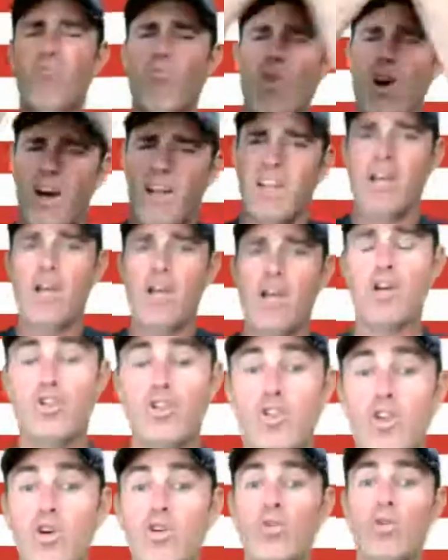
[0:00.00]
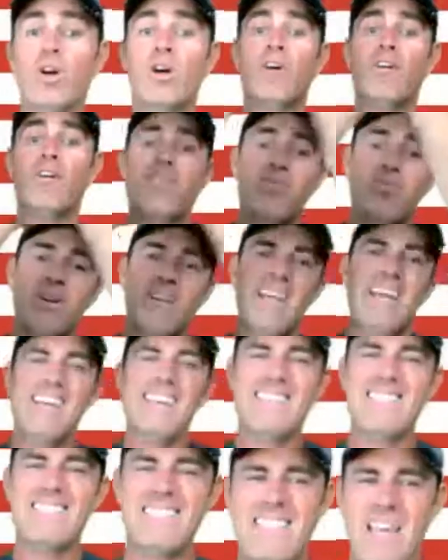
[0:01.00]
1, 2, 3,
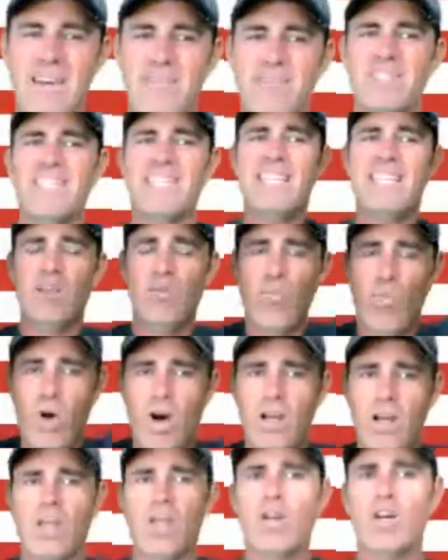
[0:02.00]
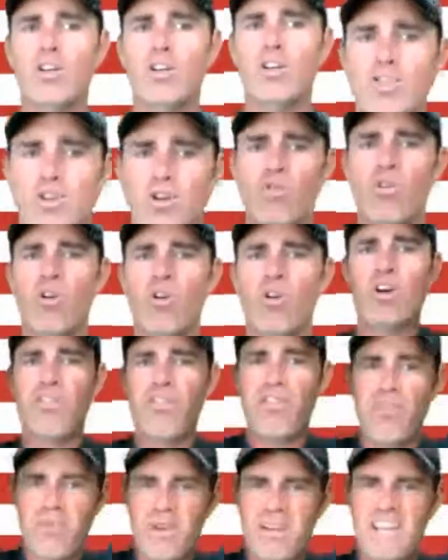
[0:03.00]
and 17. 1, 2,
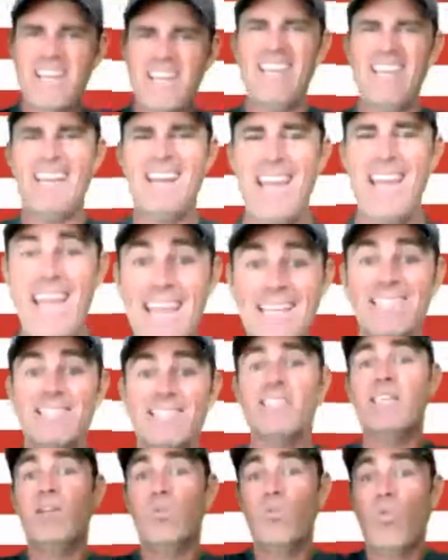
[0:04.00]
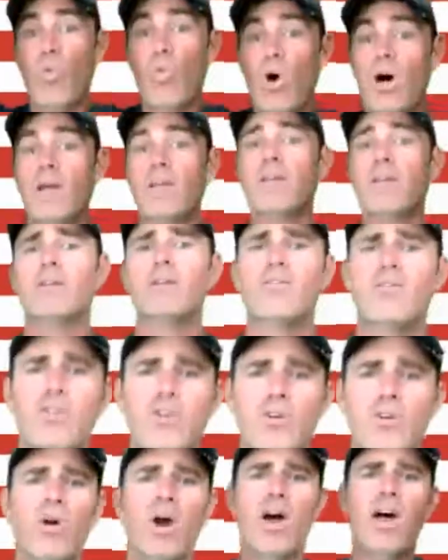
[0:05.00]
3, and 18. 1,
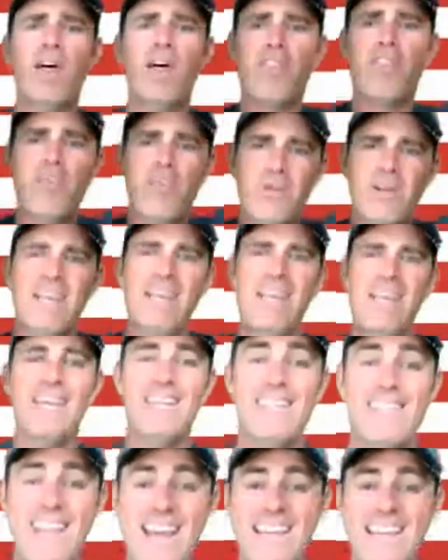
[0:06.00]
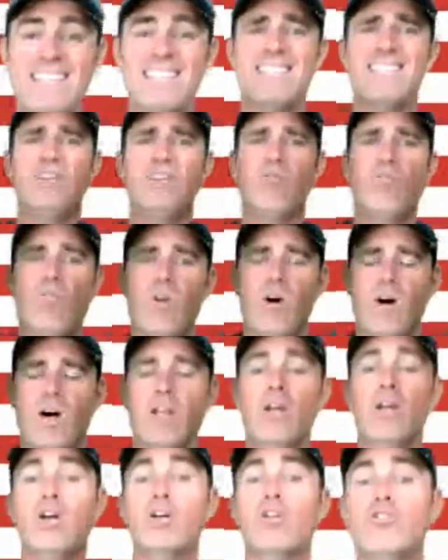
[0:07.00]
2, 3, and 19. 1,
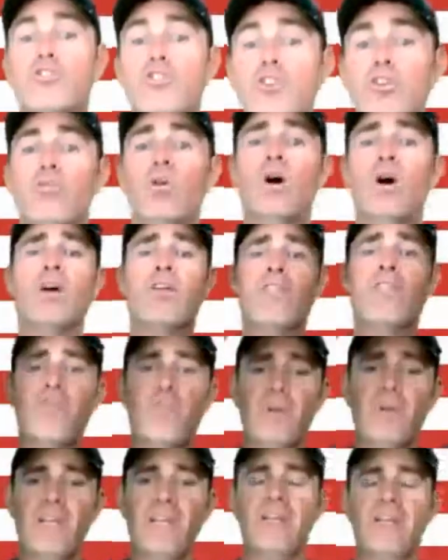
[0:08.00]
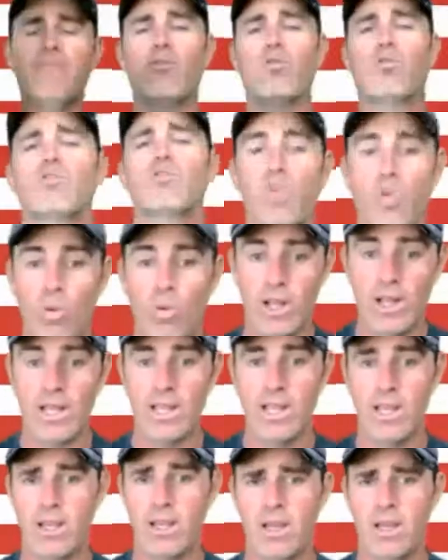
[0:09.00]
2, 3, 4,
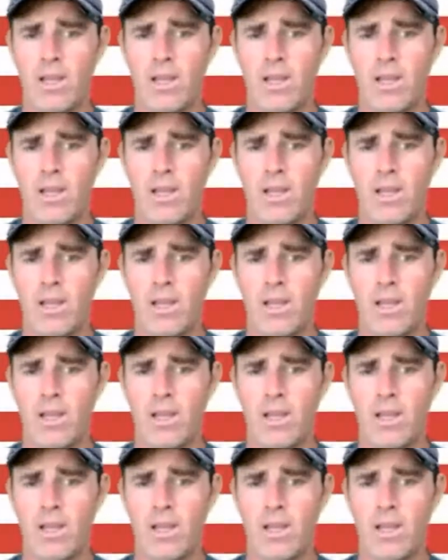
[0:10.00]
20.